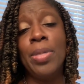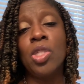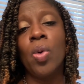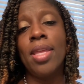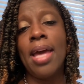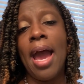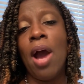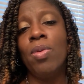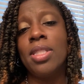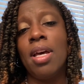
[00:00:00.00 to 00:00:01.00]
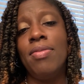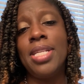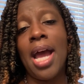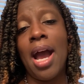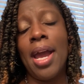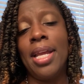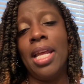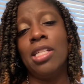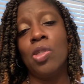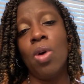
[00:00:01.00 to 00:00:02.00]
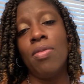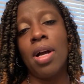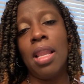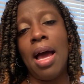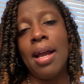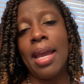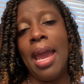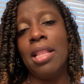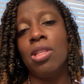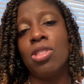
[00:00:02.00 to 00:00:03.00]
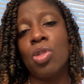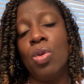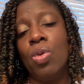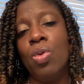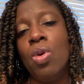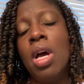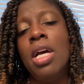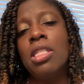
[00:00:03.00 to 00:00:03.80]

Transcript: between the hours of 9 and 12 o'clock at the school.